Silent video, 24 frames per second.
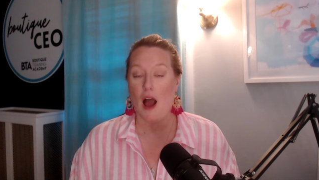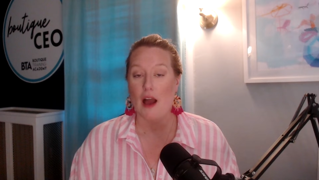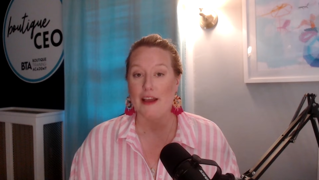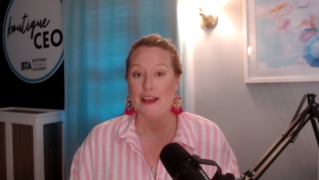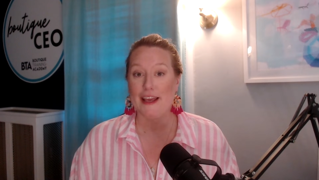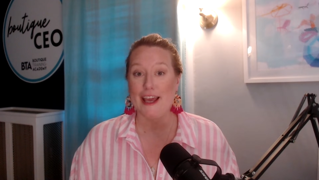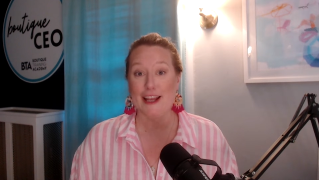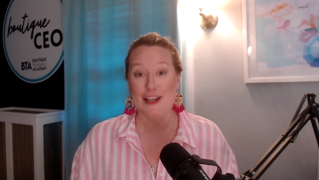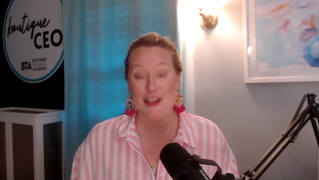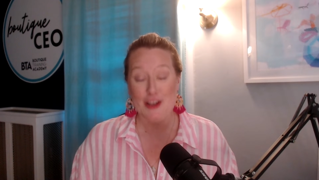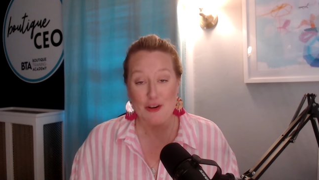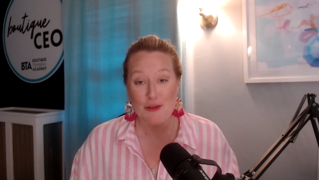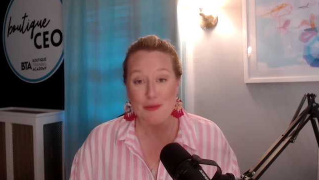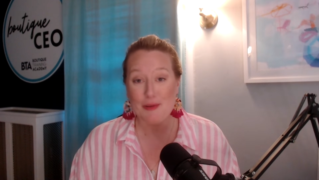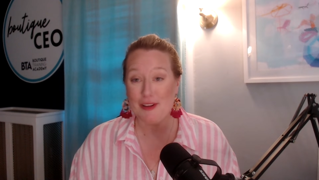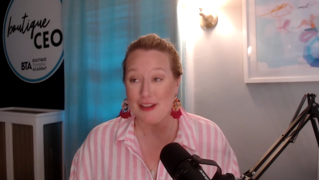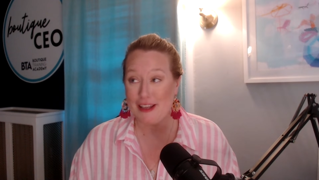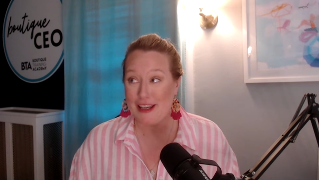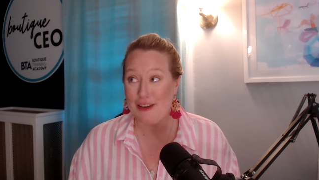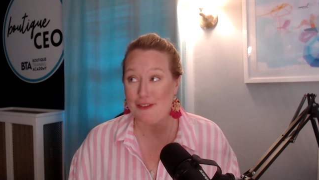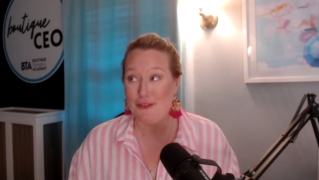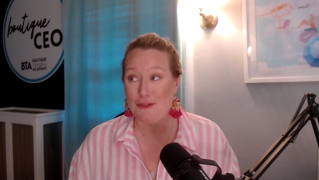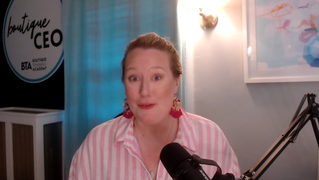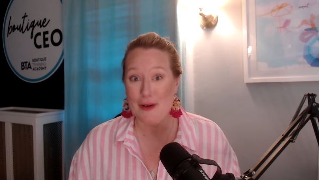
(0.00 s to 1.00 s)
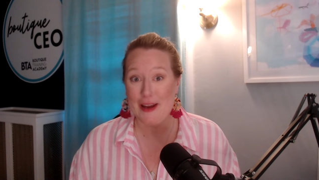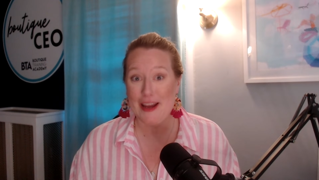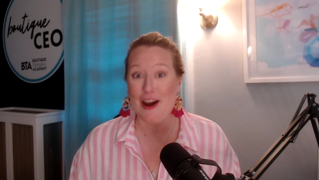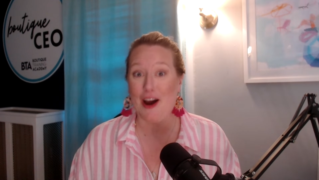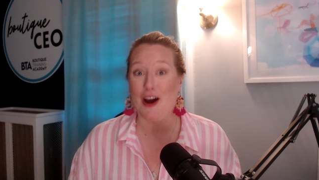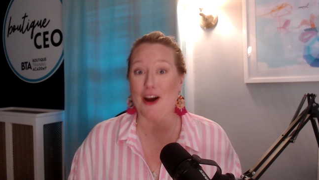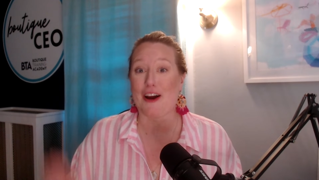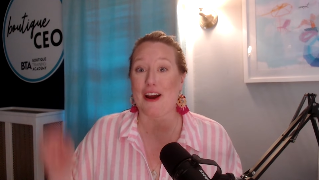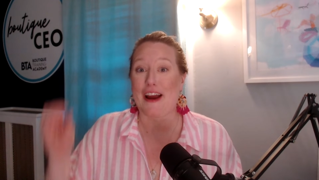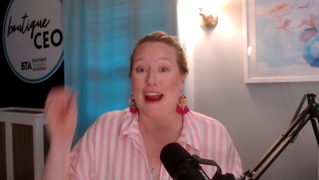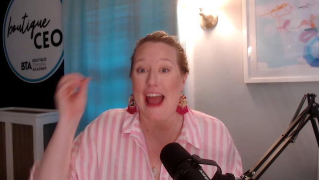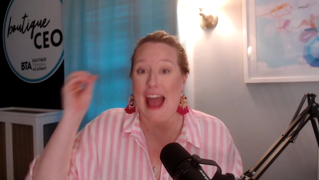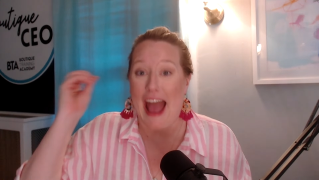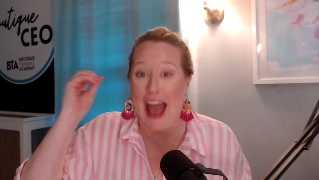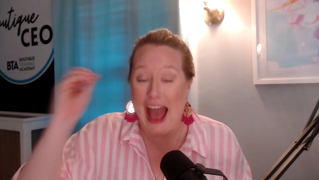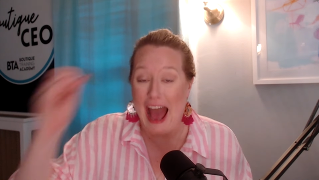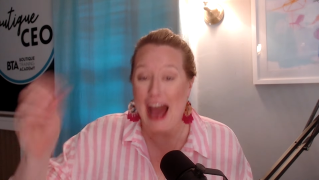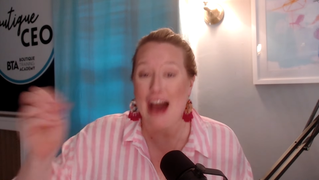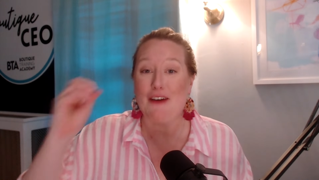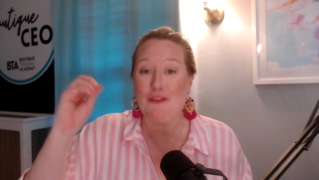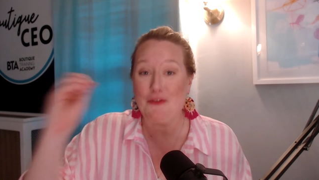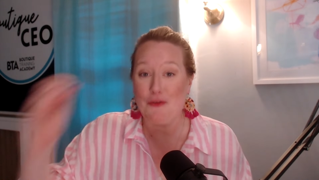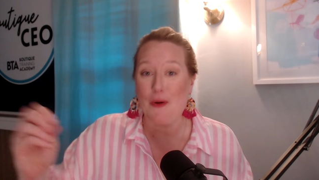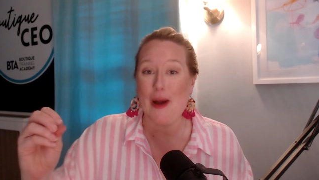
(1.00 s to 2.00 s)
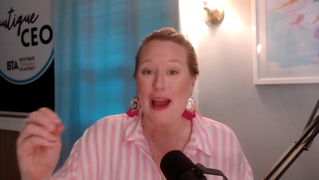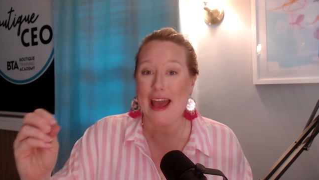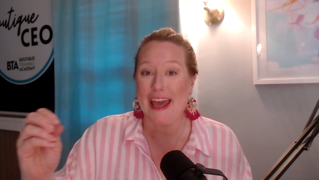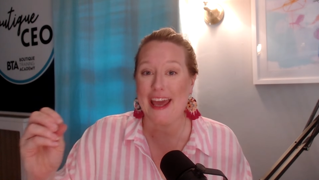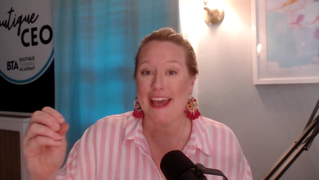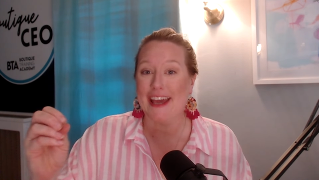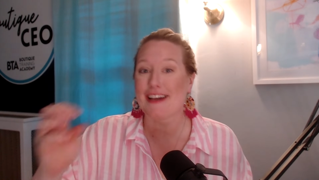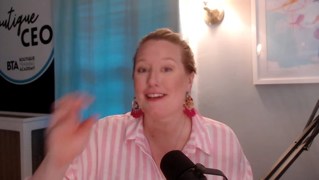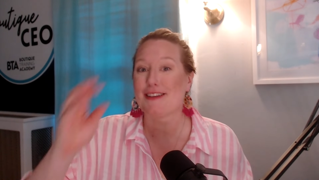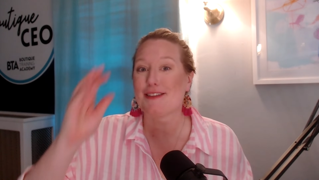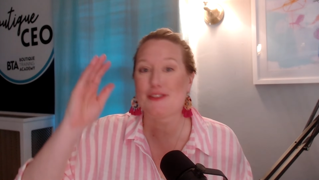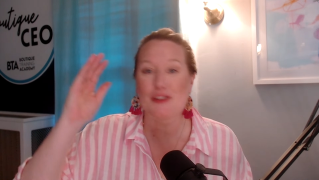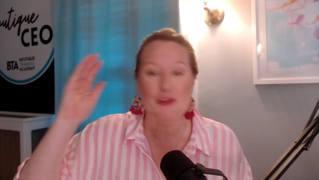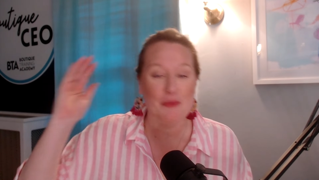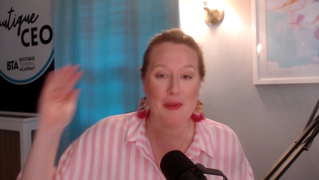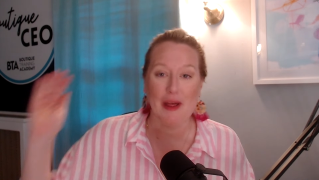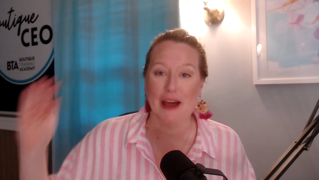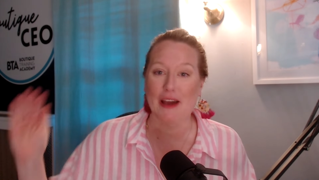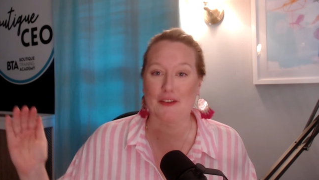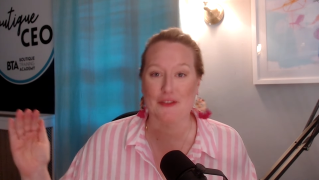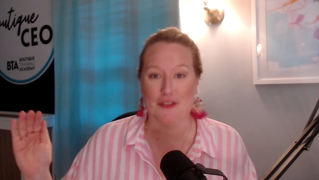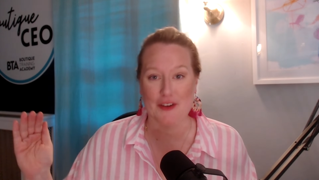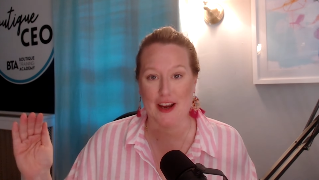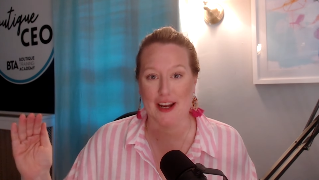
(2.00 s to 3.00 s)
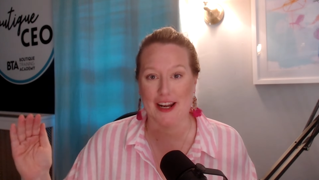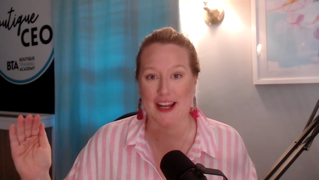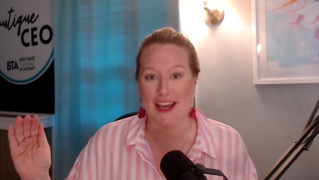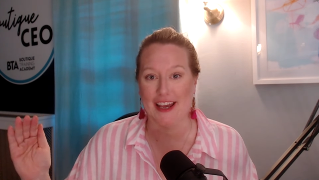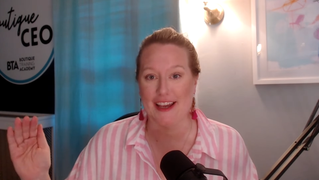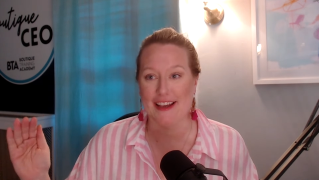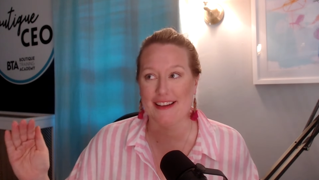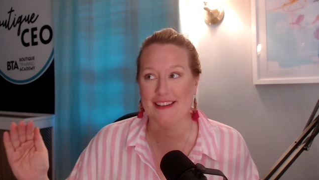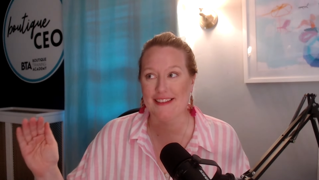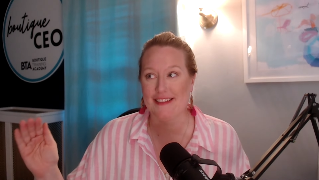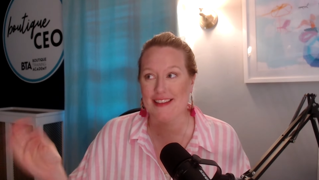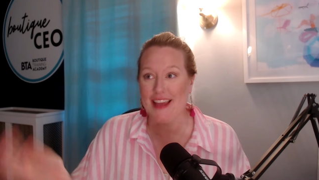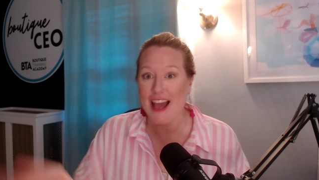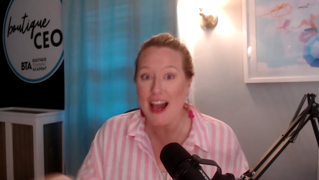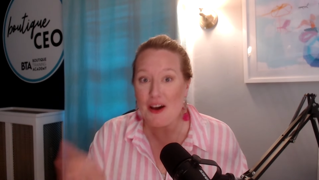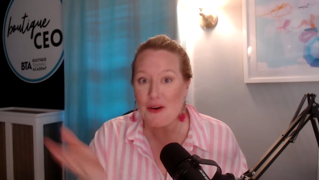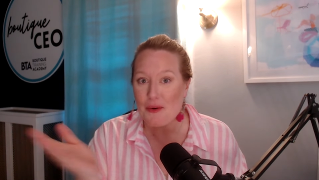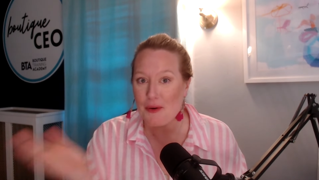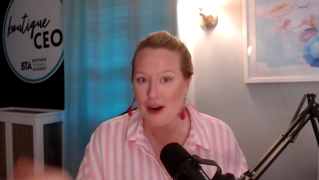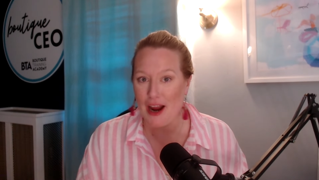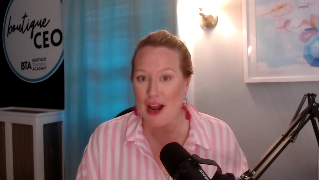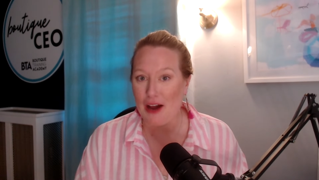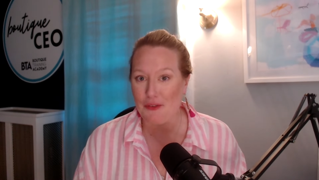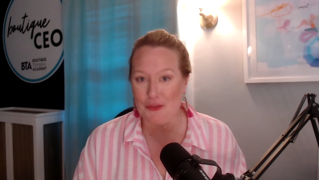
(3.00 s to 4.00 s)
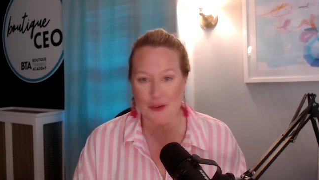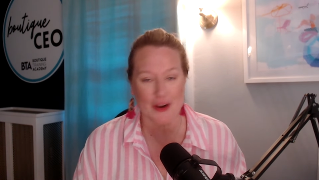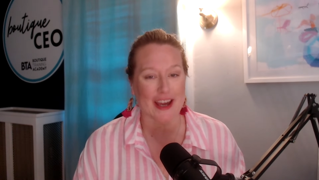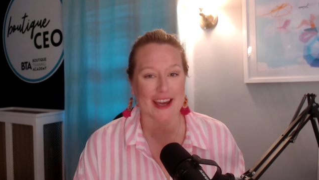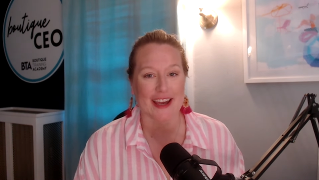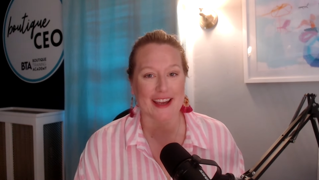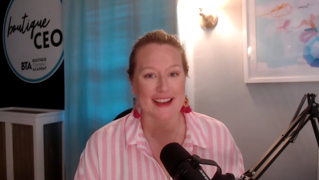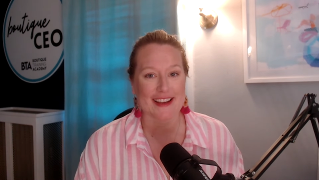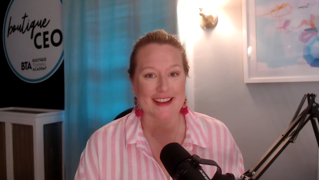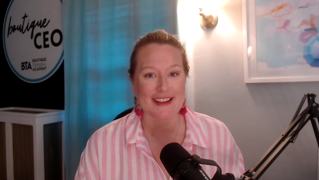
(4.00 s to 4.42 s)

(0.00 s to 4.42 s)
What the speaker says: Can you believe we are halfway to Black Friday? Yeah, we're halfway.